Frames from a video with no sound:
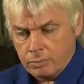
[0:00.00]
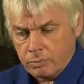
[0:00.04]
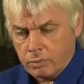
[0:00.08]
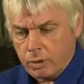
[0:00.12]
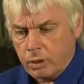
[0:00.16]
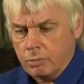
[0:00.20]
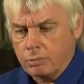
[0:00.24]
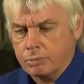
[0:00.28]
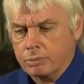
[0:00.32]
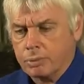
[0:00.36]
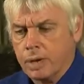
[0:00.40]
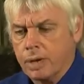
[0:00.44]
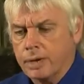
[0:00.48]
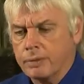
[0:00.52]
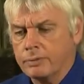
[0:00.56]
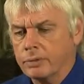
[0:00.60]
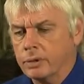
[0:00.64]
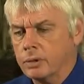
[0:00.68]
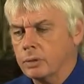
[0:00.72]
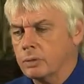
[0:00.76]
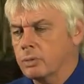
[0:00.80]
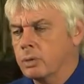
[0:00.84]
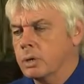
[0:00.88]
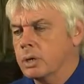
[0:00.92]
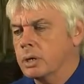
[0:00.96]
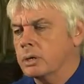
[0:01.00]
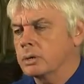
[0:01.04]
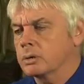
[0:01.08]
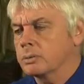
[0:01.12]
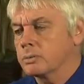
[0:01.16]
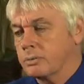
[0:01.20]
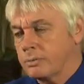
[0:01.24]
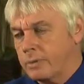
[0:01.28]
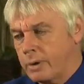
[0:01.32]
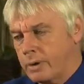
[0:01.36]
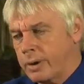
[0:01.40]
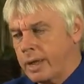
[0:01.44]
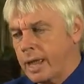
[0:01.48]
wrote Brave New World,
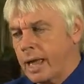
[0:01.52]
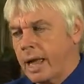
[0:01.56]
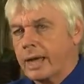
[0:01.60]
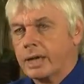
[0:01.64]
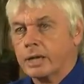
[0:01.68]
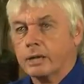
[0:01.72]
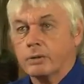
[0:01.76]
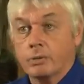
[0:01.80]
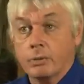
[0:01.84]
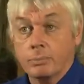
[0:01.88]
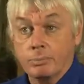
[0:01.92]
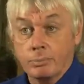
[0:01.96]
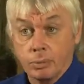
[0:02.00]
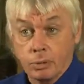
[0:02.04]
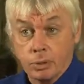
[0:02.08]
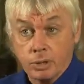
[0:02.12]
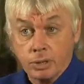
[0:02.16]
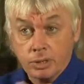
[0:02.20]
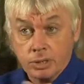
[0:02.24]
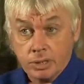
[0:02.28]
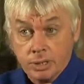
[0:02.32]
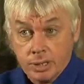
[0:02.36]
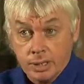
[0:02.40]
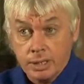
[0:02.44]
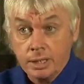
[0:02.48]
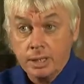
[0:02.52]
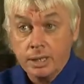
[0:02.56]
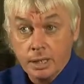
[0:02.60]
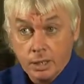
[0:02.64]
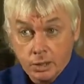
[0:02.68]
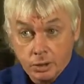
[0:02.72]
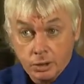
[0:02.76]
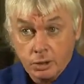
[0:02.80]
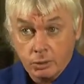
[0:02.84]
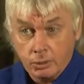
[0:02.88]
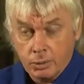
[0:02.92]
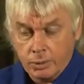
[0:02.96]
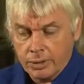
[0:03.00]
very accurate book because he
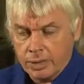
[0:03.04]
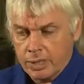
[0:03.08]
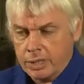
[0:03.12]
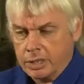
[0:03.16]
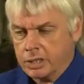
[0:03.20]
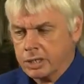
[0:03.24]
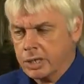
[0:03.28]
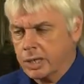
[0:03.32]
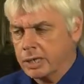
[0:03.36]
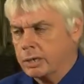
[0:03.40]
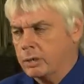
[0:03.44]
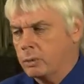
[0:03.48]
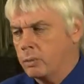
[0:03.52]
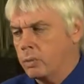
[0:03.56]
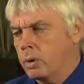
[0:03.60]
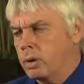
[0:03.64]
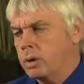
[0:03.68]
knew what the agenda